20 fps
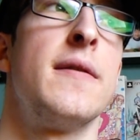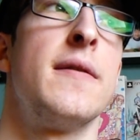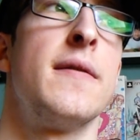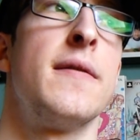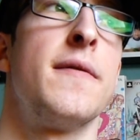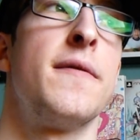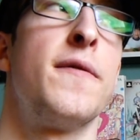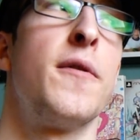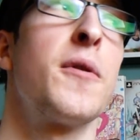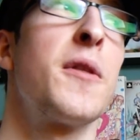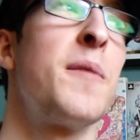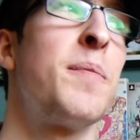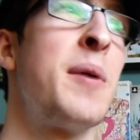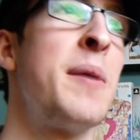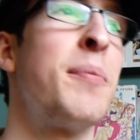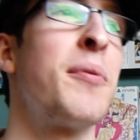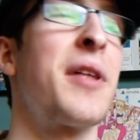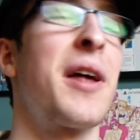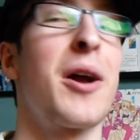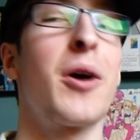for the
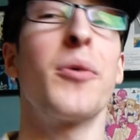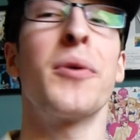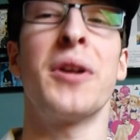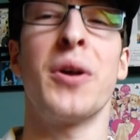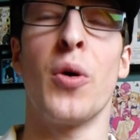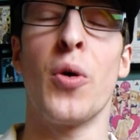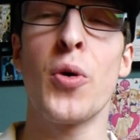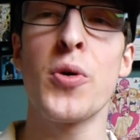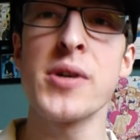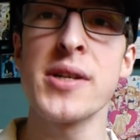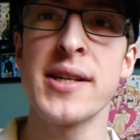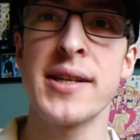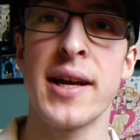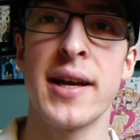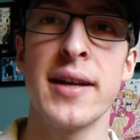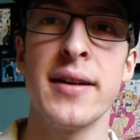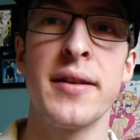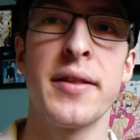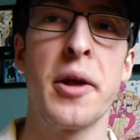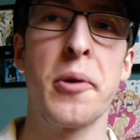people that already ordered
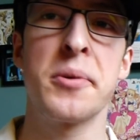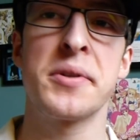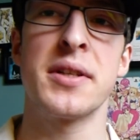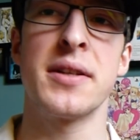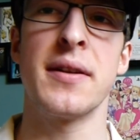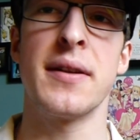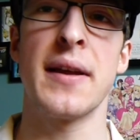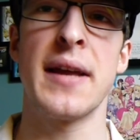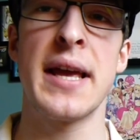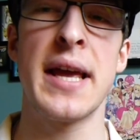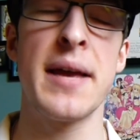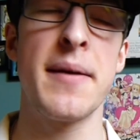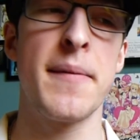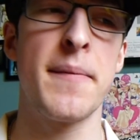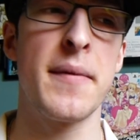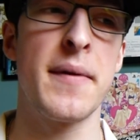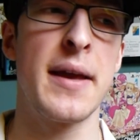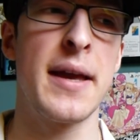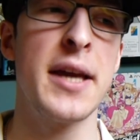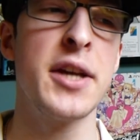it, there was an
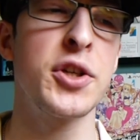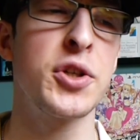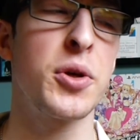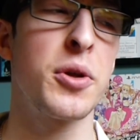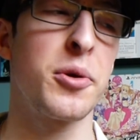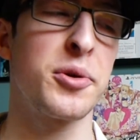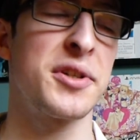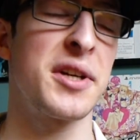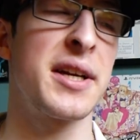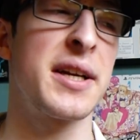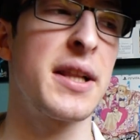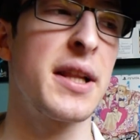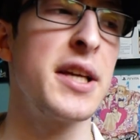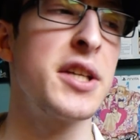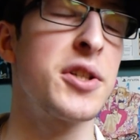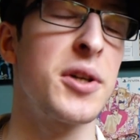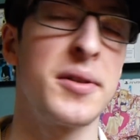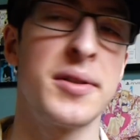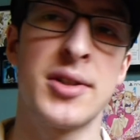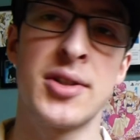issue, there was a
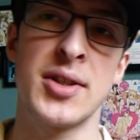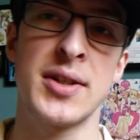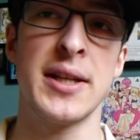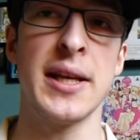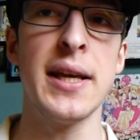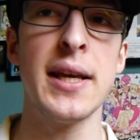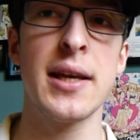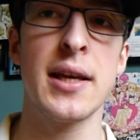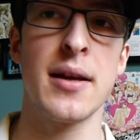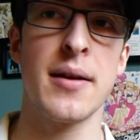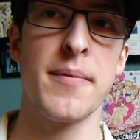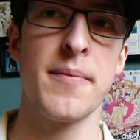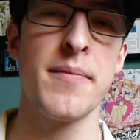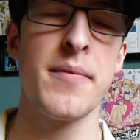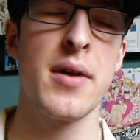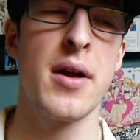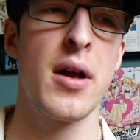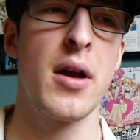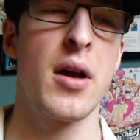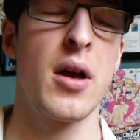glitch on
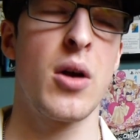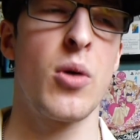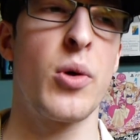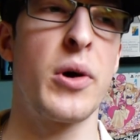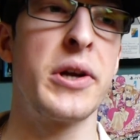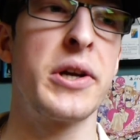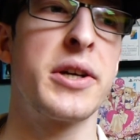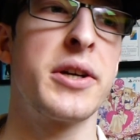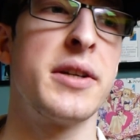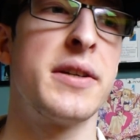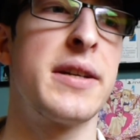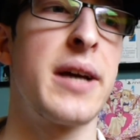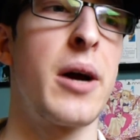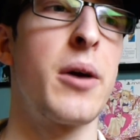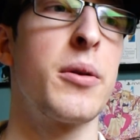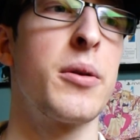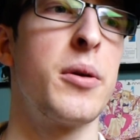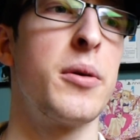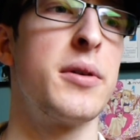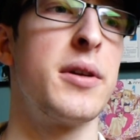Steam where you could
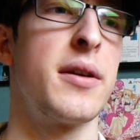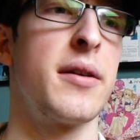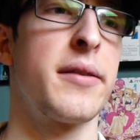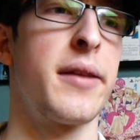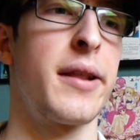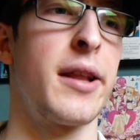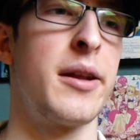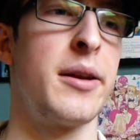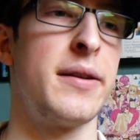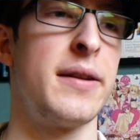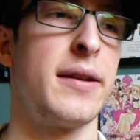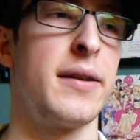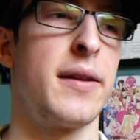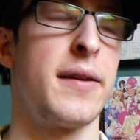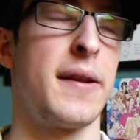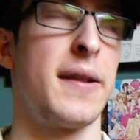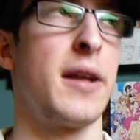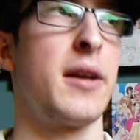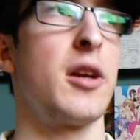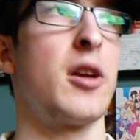download the
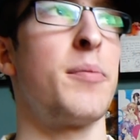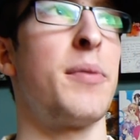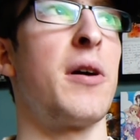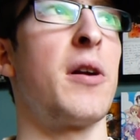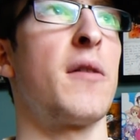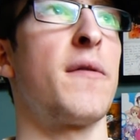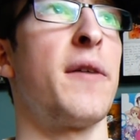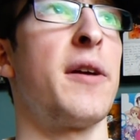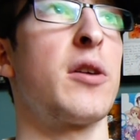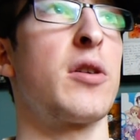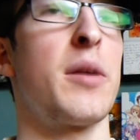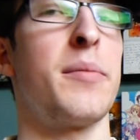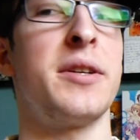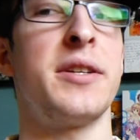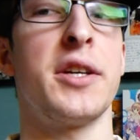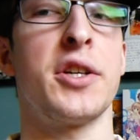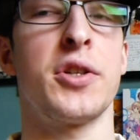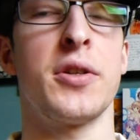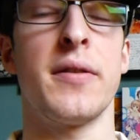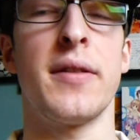linear bounded phonogram
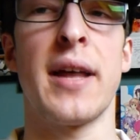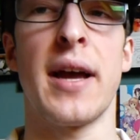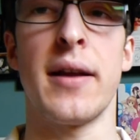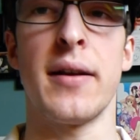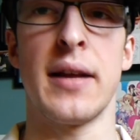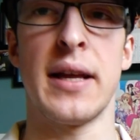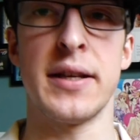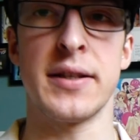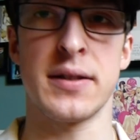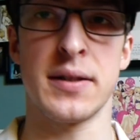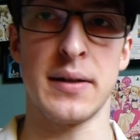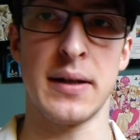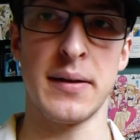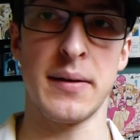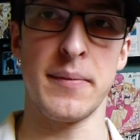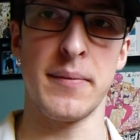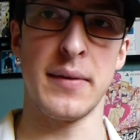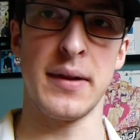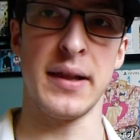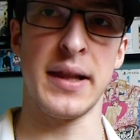edition that is
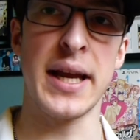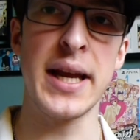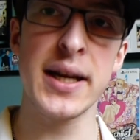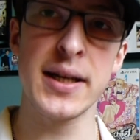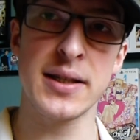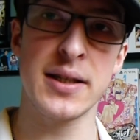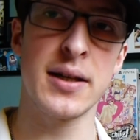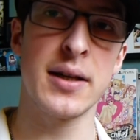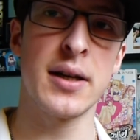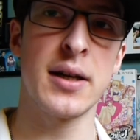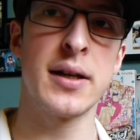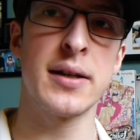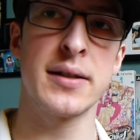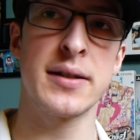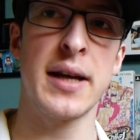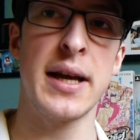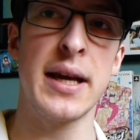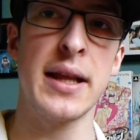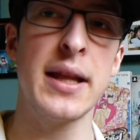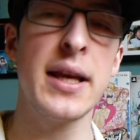linked
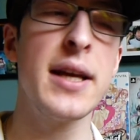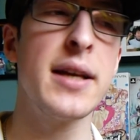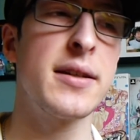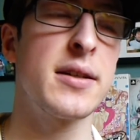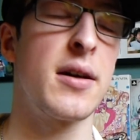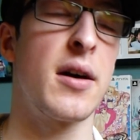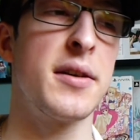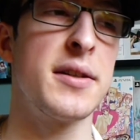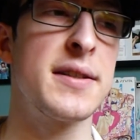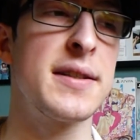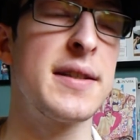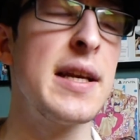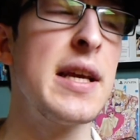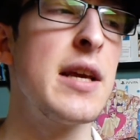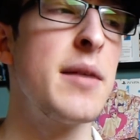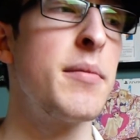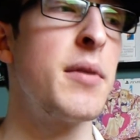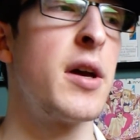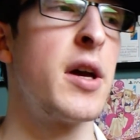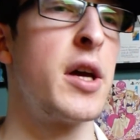to Elite on
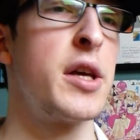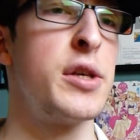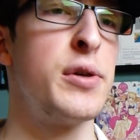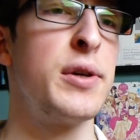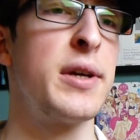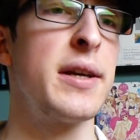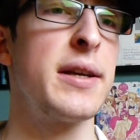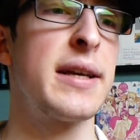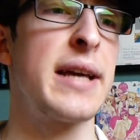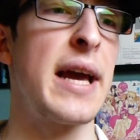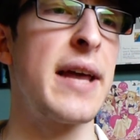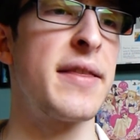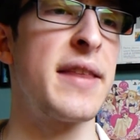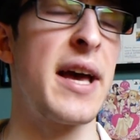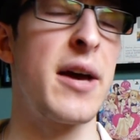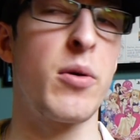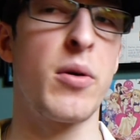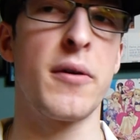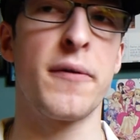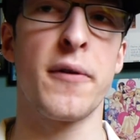Steam. You could get
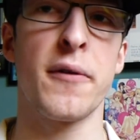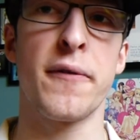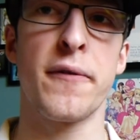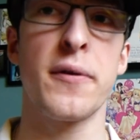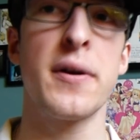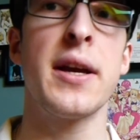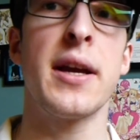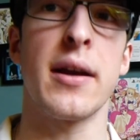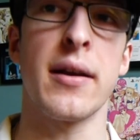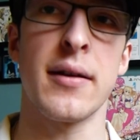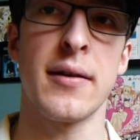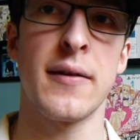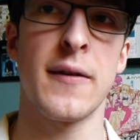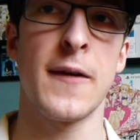that one for free.